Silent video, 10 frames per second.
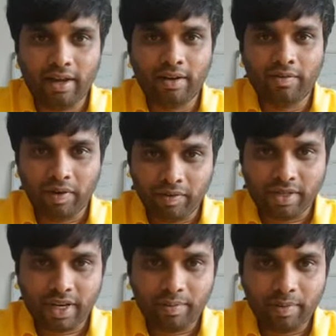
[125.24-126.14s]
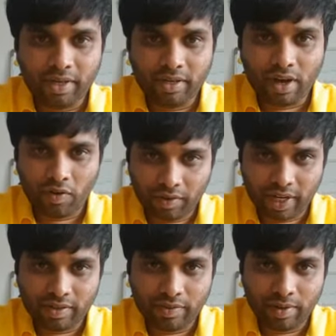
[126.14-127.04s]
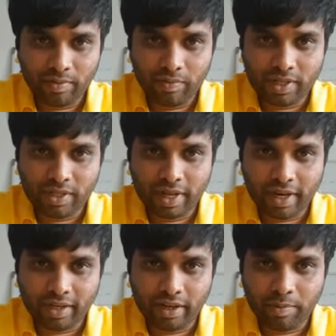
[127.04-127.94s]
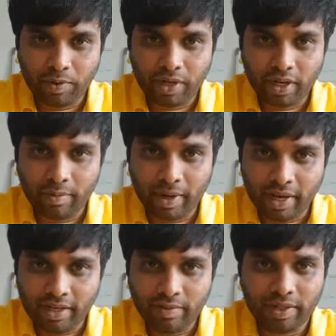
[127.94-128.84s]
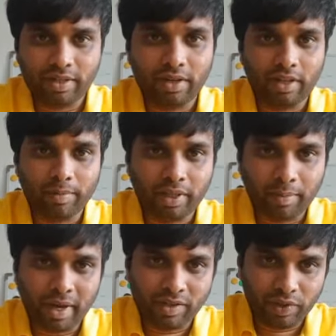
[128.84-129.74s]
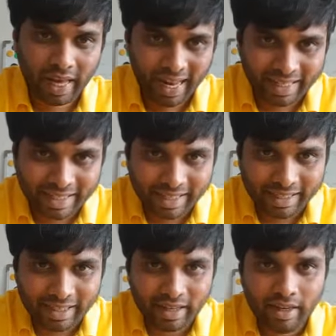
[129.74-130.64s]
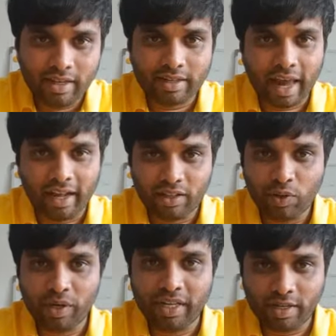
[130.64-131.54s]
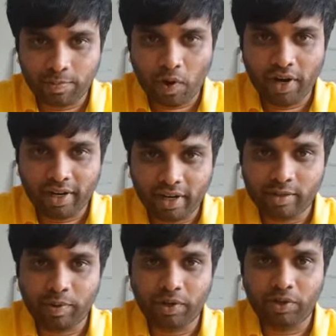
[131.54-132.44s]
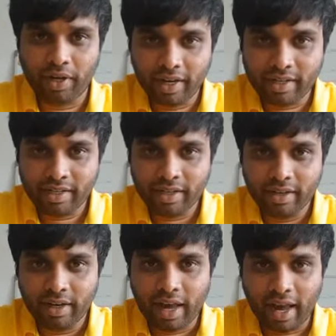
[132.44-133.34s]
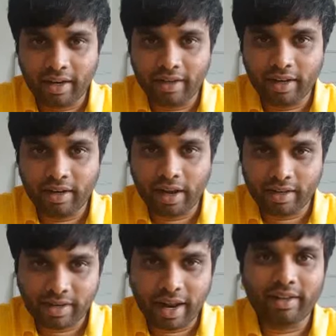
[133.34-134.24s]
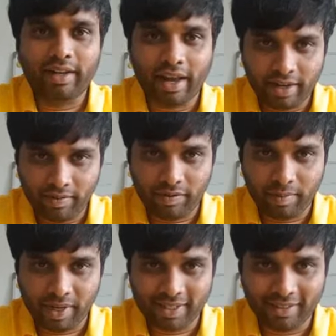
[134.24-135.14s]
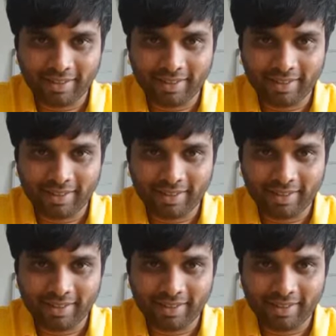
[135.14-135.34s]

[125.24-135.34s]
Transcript: Fifth step is Hopf transform, which takes an input image, which is nothing but the image with edges, scan through each point corresponding to edge, and then extract the line information.